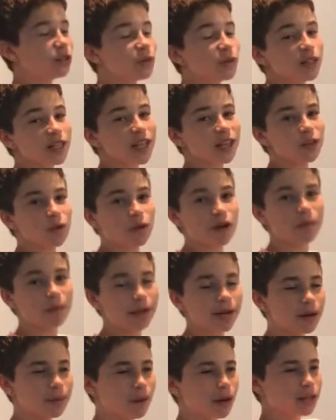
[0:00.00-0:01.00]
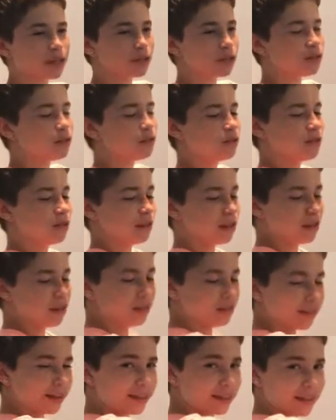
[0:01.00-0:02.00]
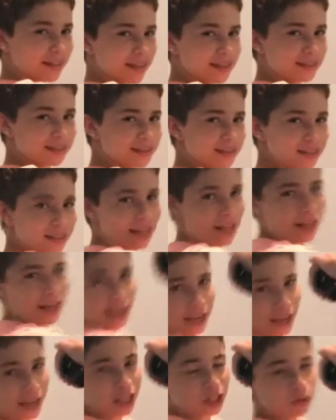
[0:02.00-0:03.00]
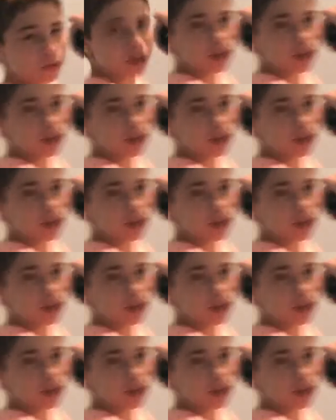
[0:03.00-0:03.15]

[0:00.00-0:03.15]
to do is that you want to make a muscle, like this, and you